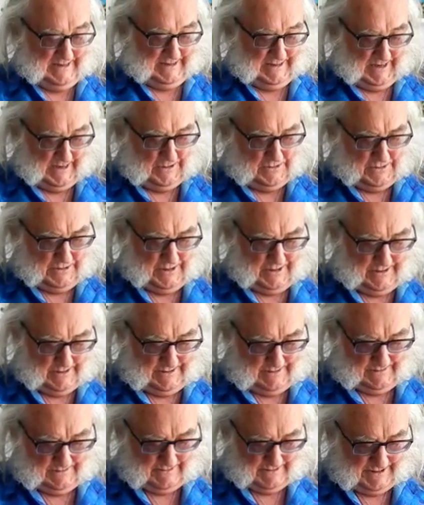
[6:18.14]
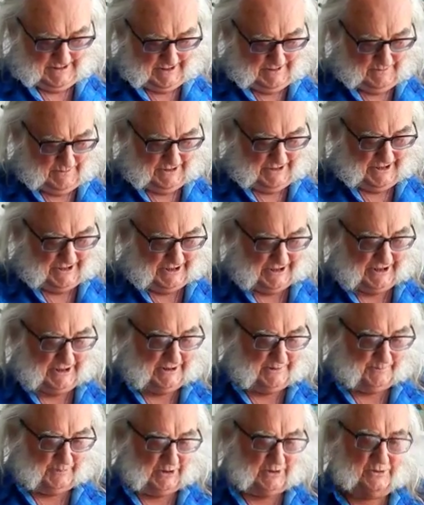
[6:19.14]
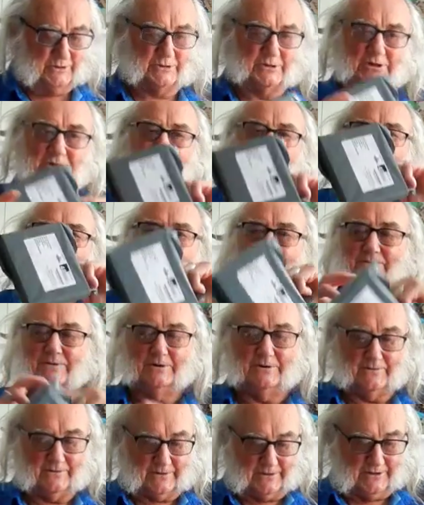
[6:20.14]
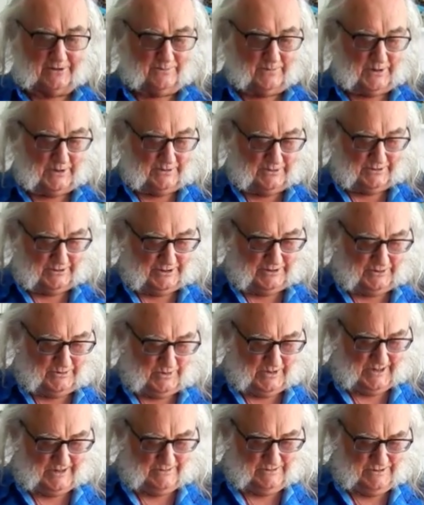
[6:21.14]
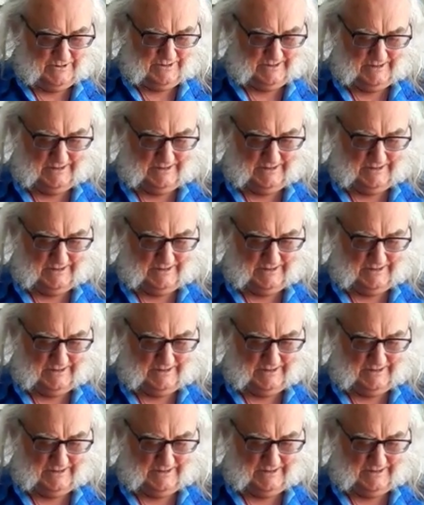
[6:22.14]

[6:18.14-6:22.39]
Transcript: So, Oop, if you can open see that. What this is, because this has arrived in the post as well.